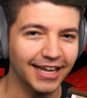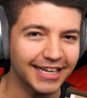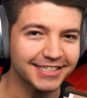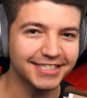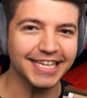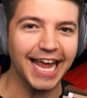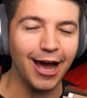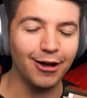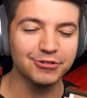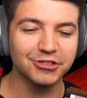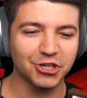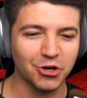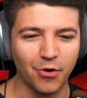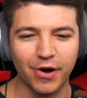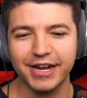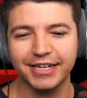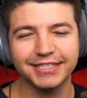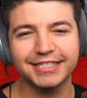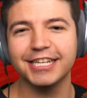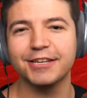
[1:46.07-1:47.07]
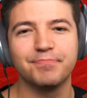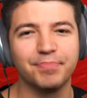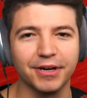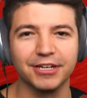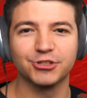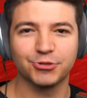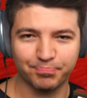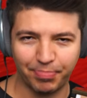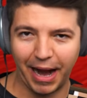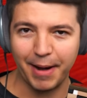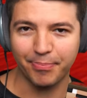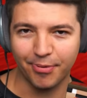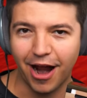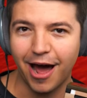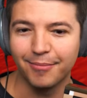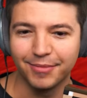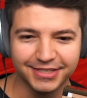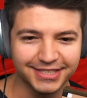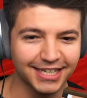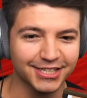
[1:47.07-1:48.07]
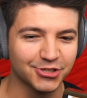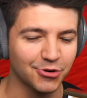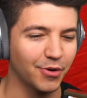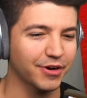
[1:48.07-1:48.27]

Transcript: It sounds crazy, but I promise it's